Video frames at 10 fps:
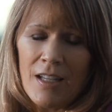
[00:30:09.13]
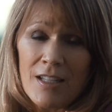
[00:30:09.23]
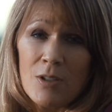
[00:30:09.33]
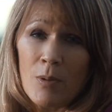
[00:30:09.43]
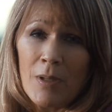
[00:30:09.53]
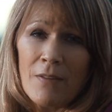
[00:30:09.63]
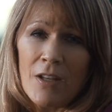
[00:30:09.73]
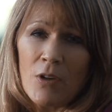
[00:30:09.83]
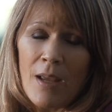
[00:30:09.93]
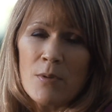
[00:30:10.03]
kids who are
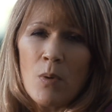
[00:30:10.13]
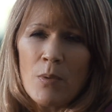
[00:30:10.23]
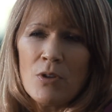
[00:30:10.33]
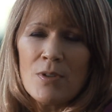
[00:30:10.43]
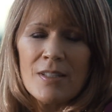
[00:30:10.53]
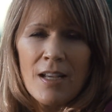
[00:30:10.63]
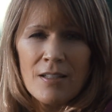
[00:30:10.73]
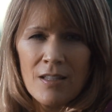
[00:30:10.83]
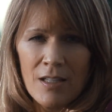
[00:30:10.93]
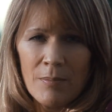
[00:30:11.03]
playing video games, what would you
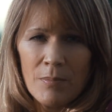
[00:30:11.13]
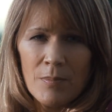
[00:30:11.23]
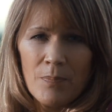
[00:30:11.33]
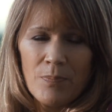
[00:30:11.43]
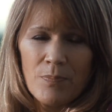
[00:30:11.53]
say to them?